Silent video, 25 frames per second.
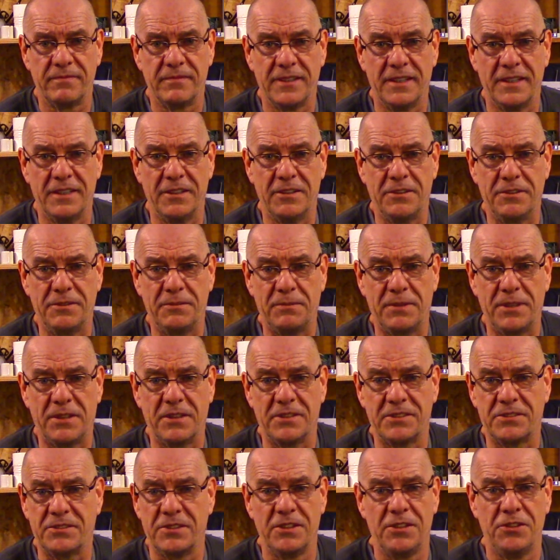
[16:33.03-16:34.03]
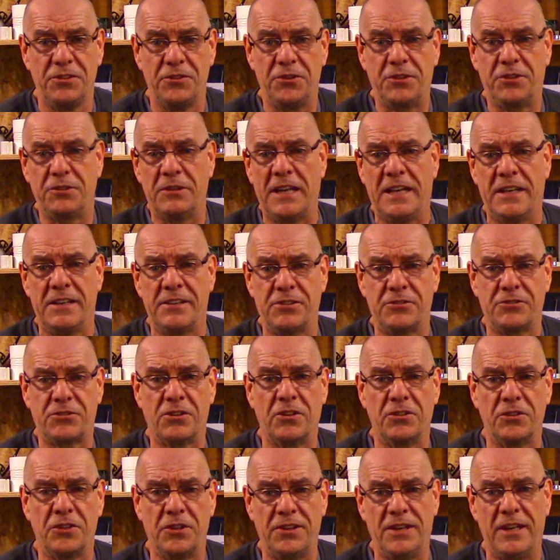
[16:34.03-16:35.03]
you know, because you could
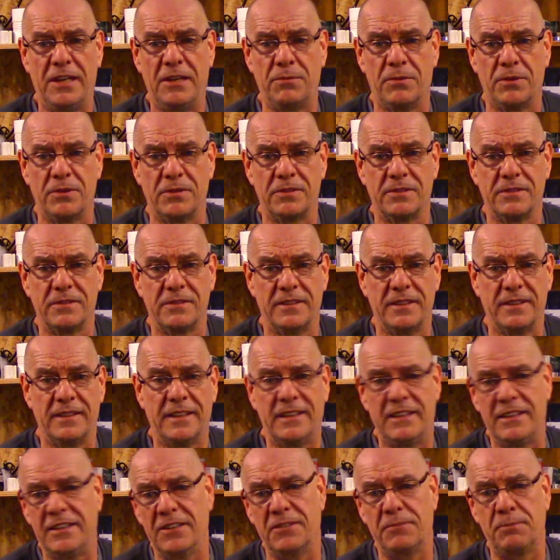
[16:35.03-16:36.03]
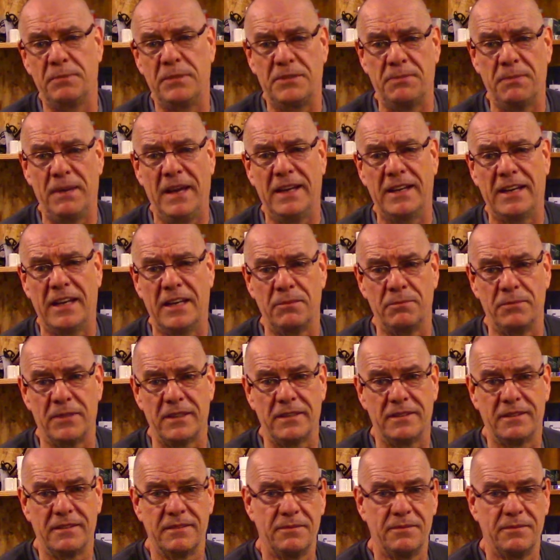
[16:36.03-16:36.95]
insult a neighbor and then he'll be mad at me.